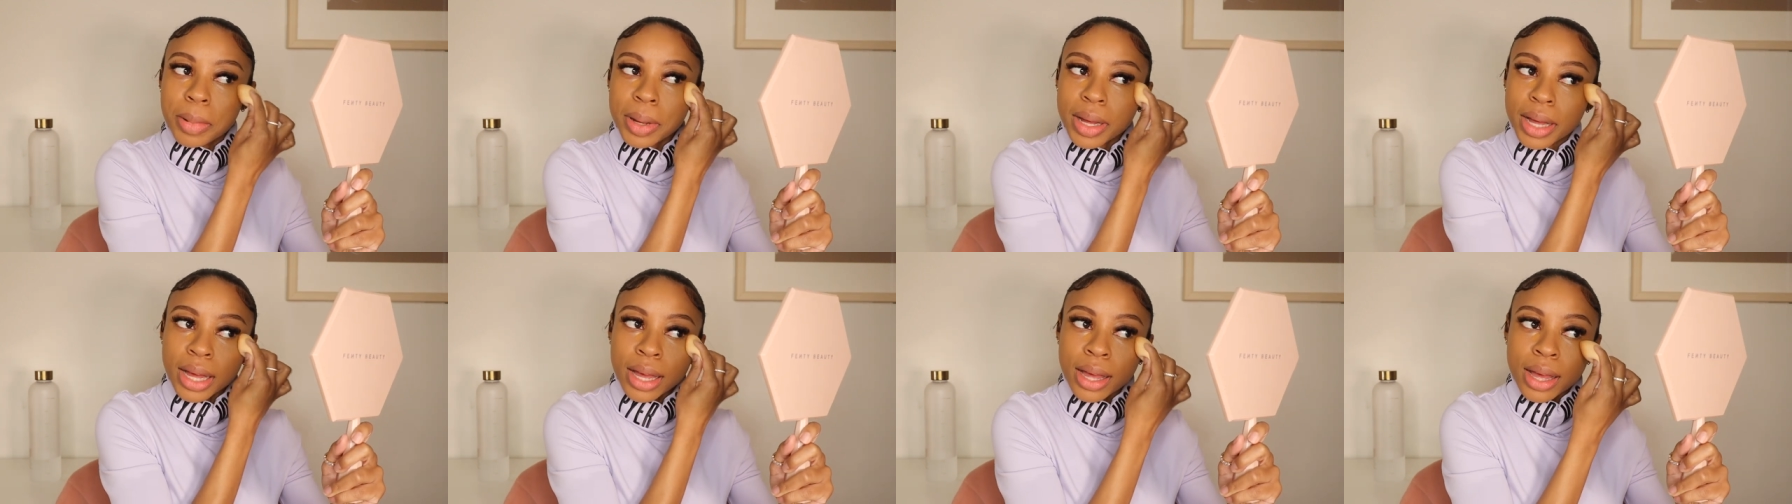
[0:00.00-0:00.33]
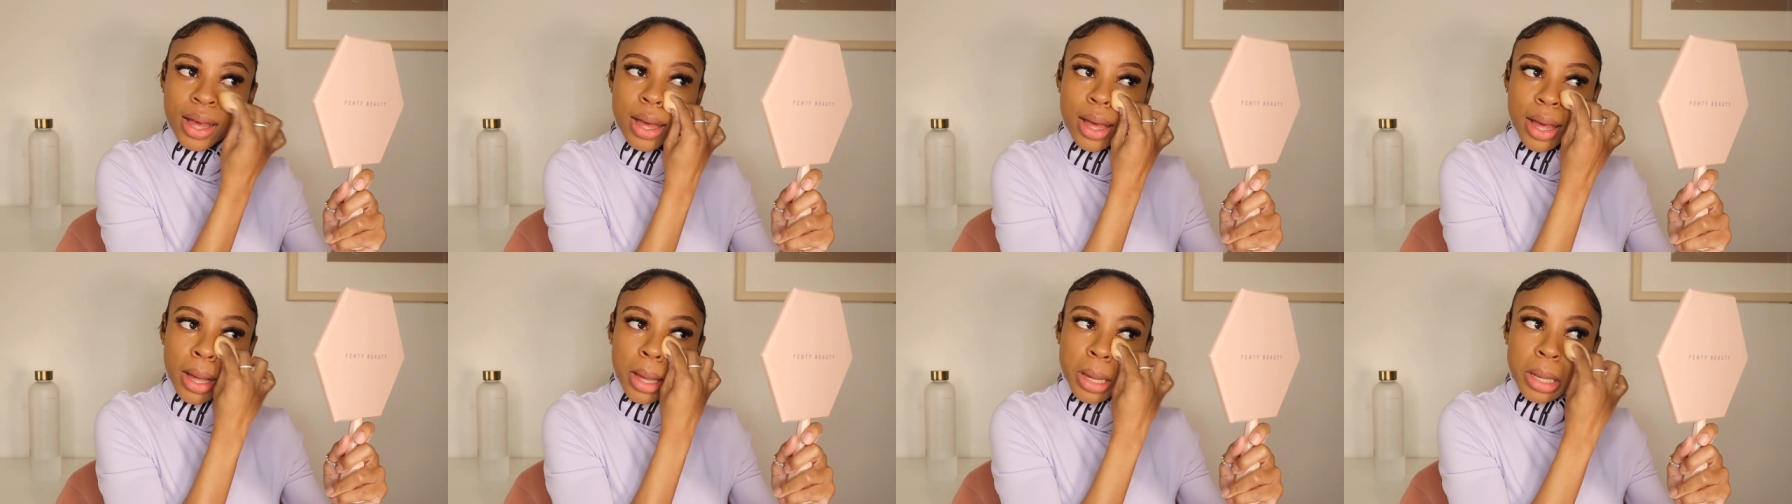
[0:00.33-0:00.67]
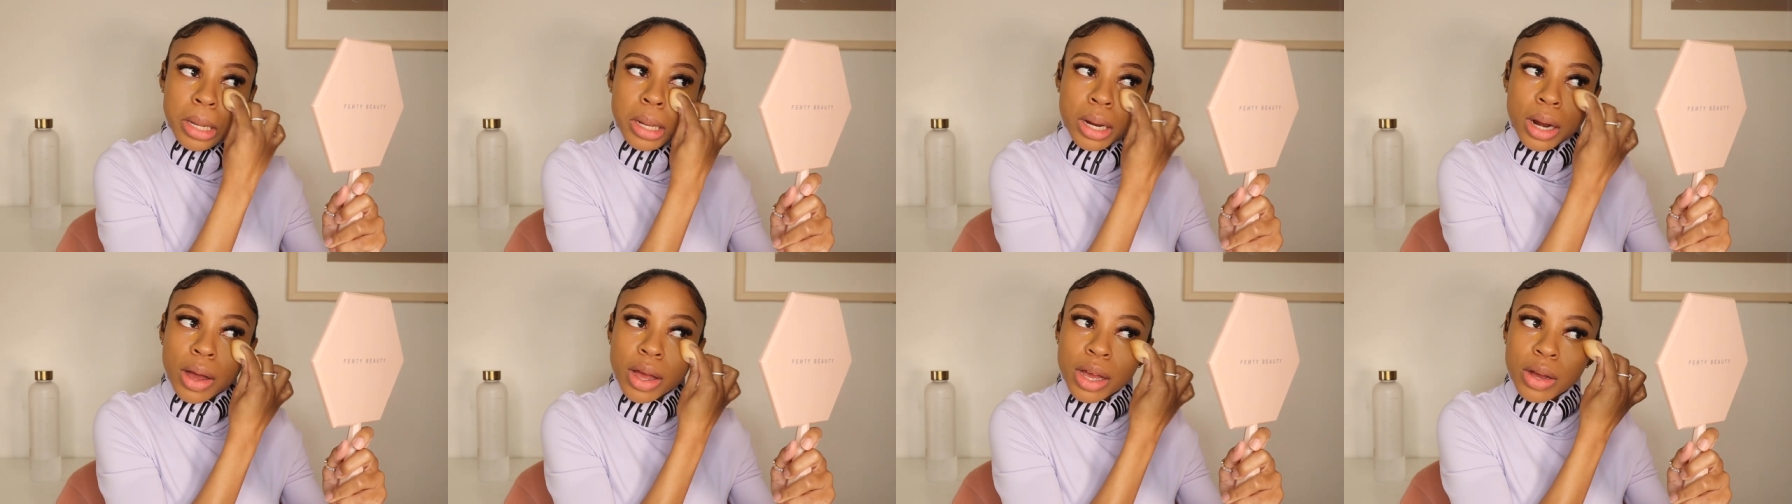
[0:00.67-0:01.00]
But
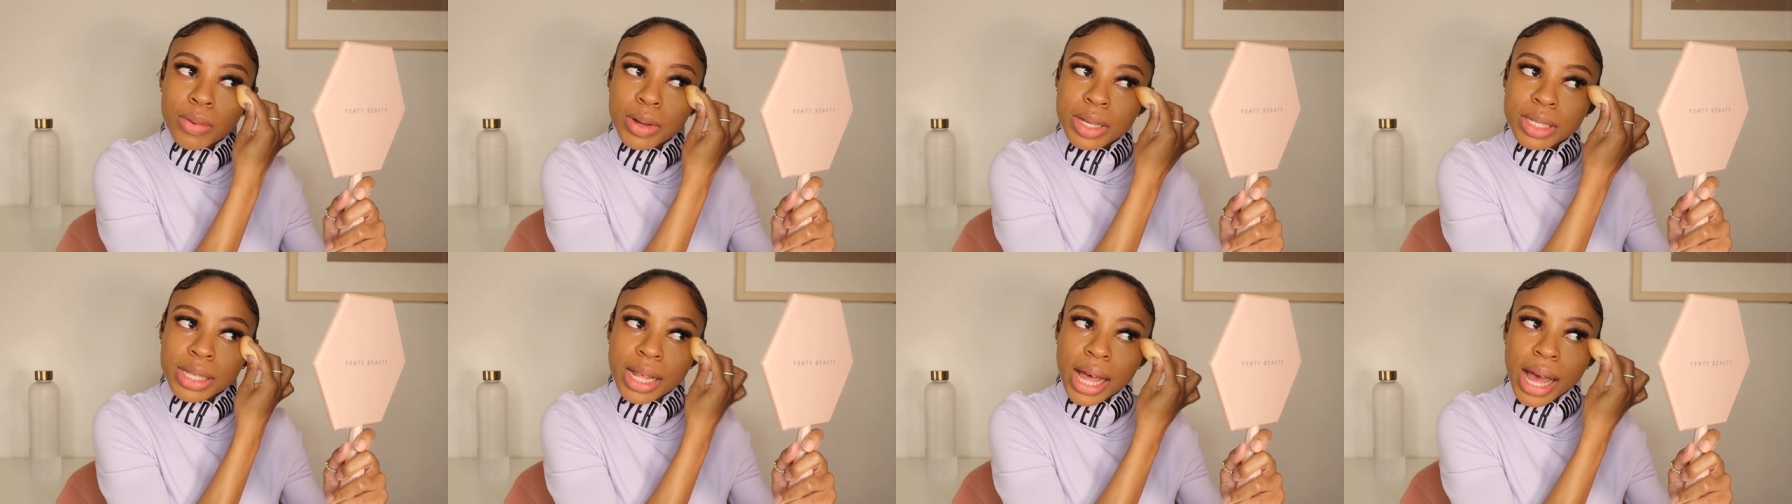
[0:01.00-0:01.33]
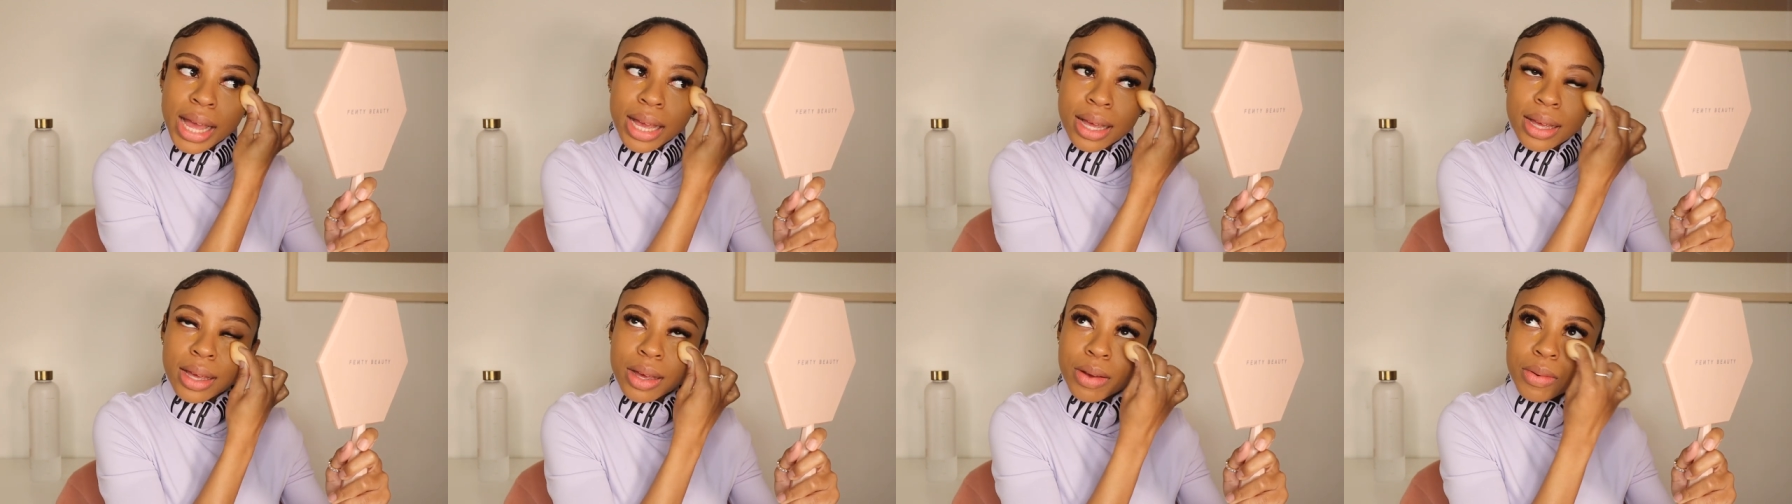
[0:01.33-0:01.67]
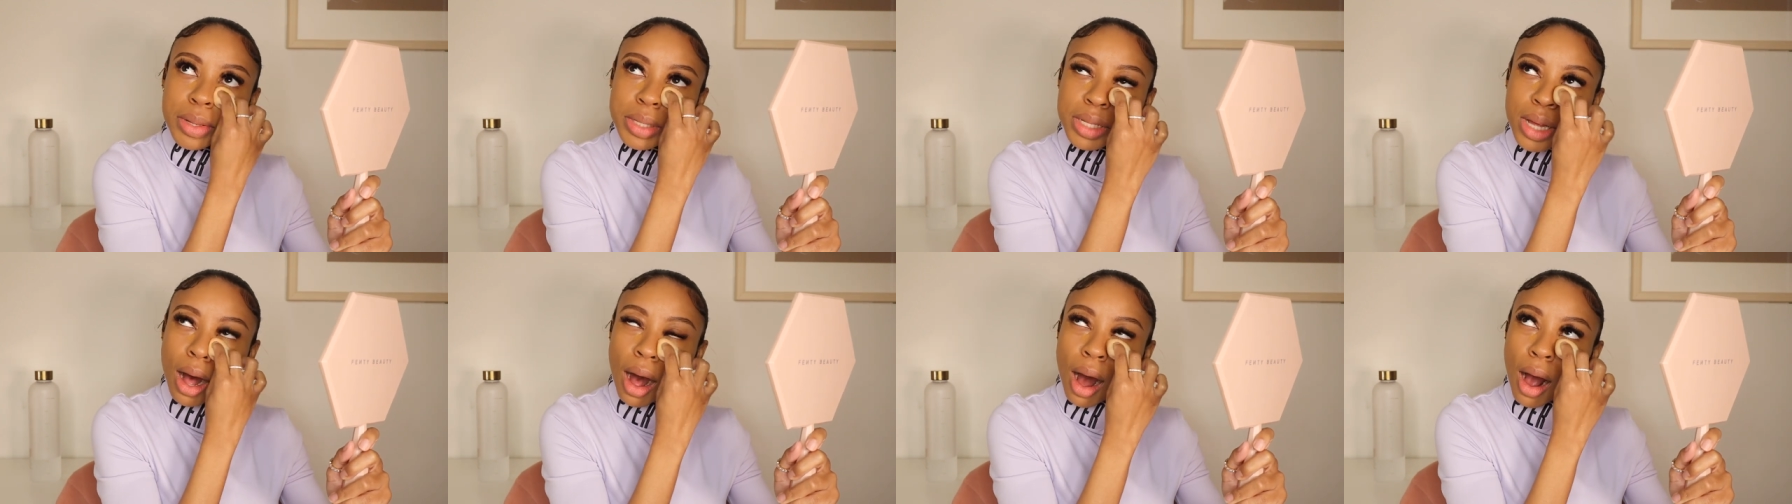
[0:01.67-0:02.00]
you know, it was like it
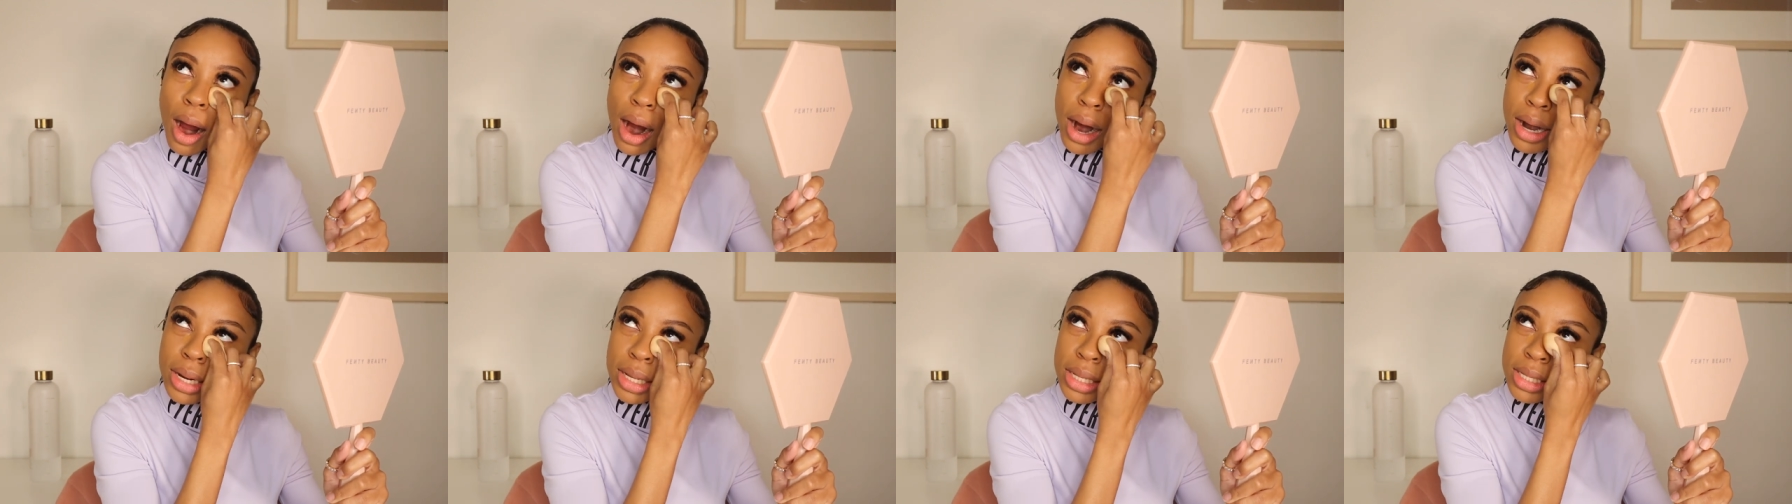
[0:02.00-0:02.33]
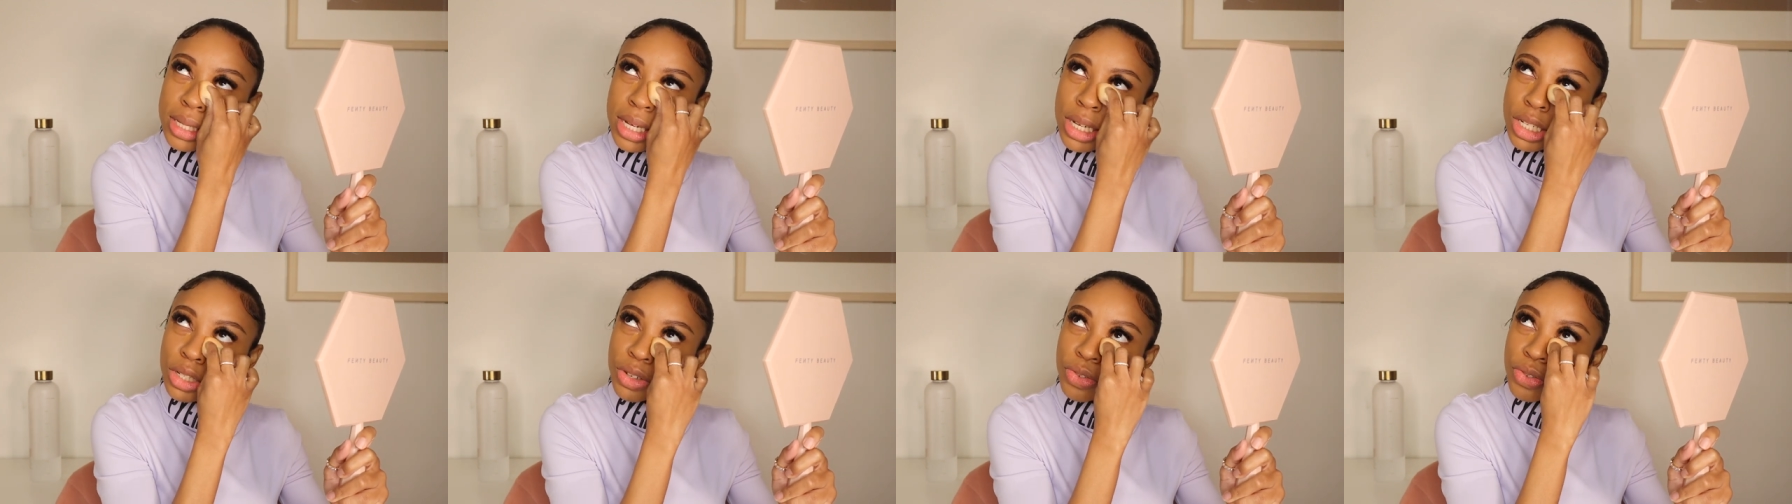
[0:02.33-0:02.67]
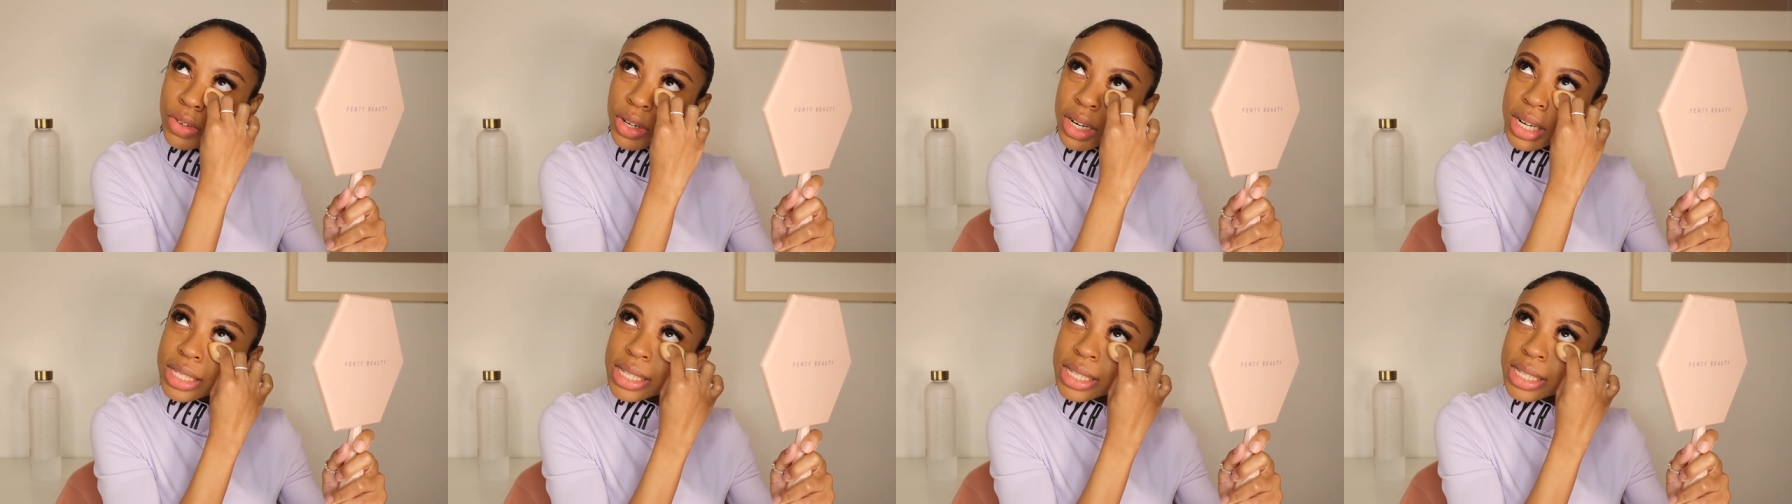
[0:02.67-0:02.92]
was a hard decision for